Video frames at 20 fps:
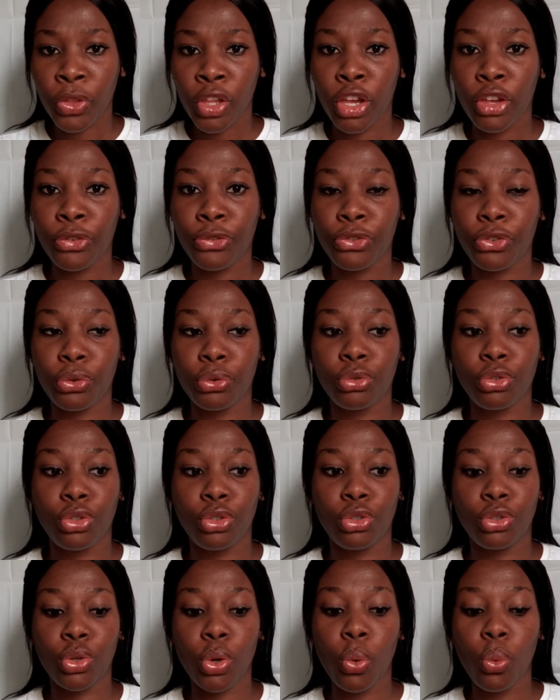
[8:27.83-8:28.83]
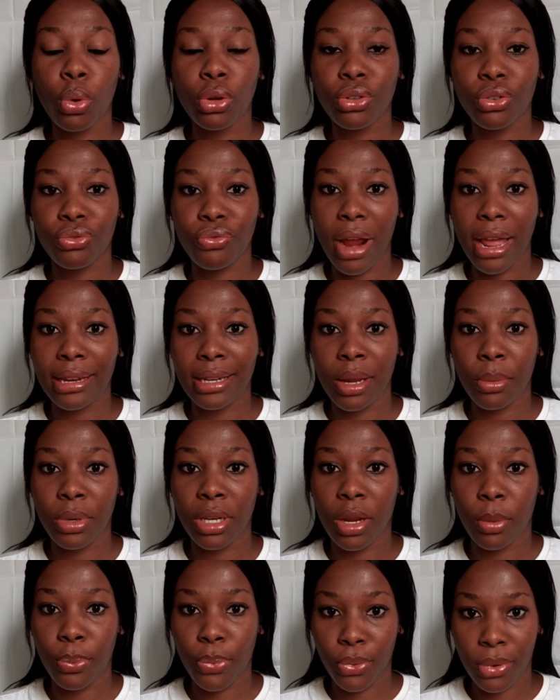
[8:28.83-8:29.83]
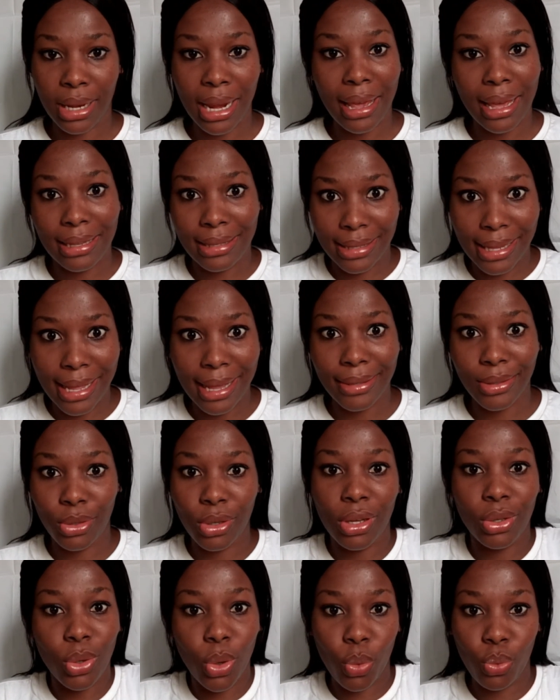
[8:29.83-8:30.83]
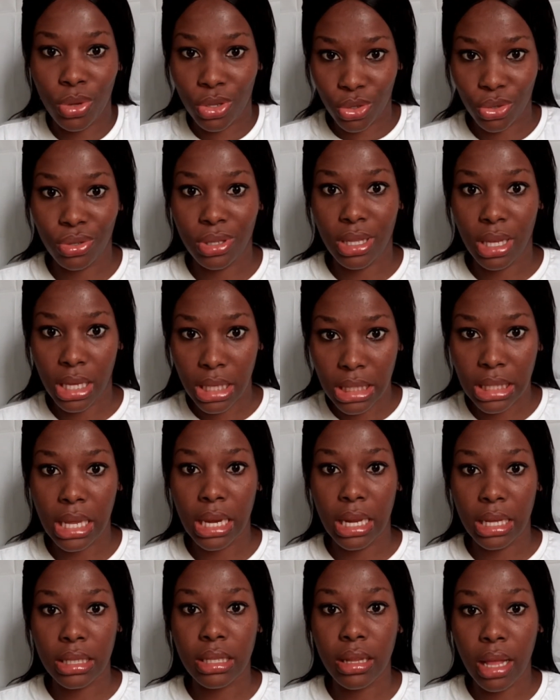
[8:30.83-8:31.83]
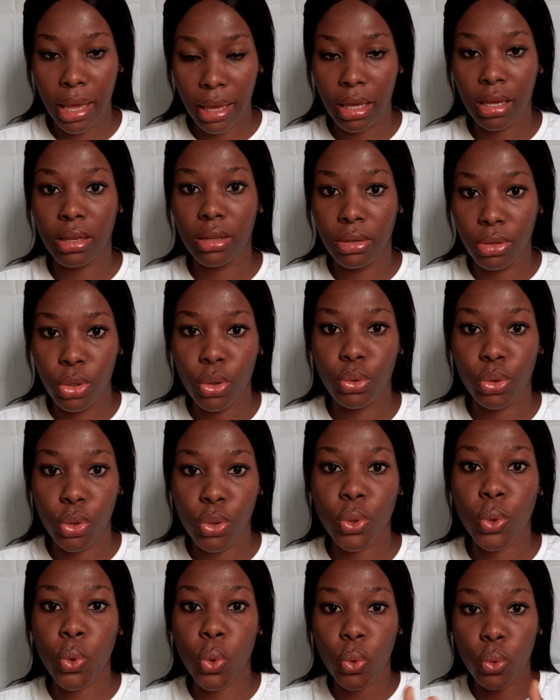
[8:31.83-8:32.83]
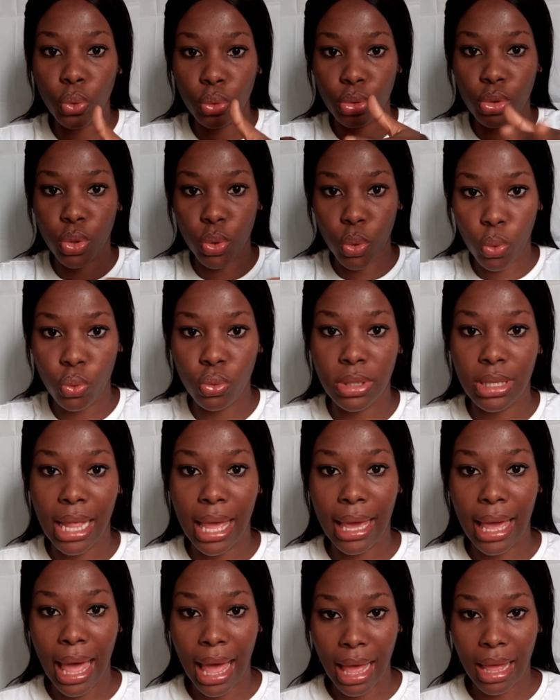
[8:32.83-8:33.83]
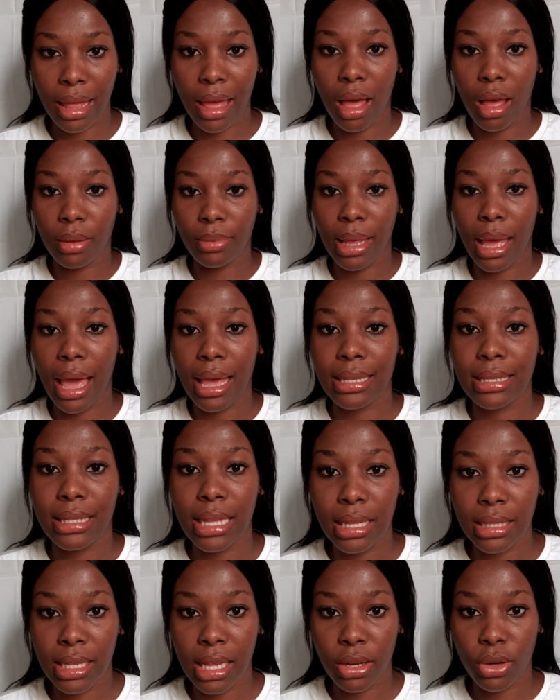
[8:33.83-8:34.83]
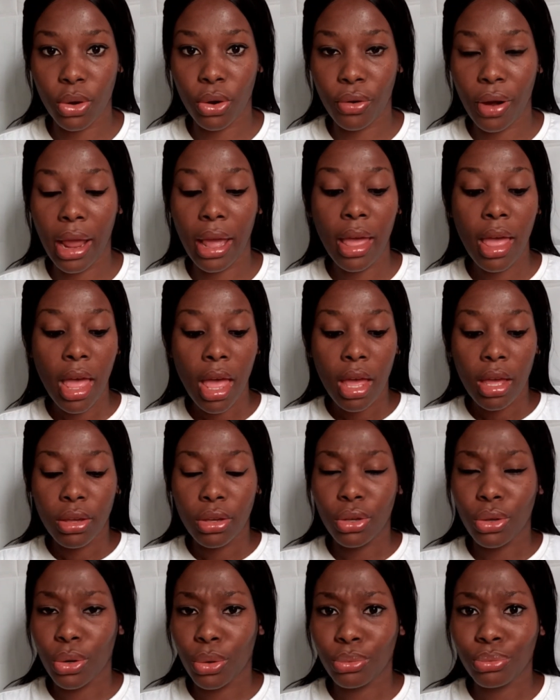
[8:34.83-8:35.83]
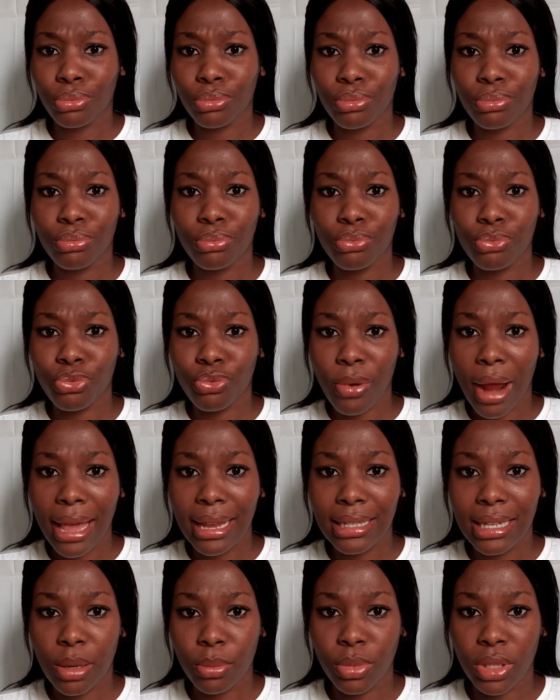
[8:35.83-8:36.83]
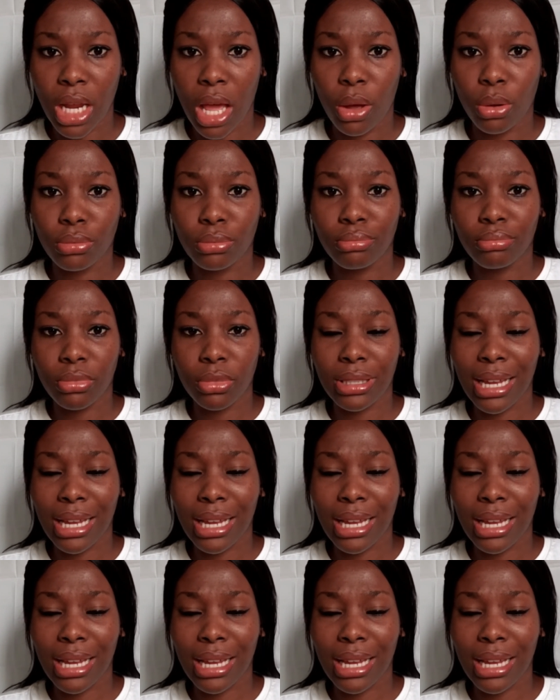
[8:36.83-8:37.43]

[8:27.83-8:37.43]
If you don't want to write them in a book, like I said, you can always use the internet, like, you know, those Google tools like uh, that I stated, all right? You know, write them down.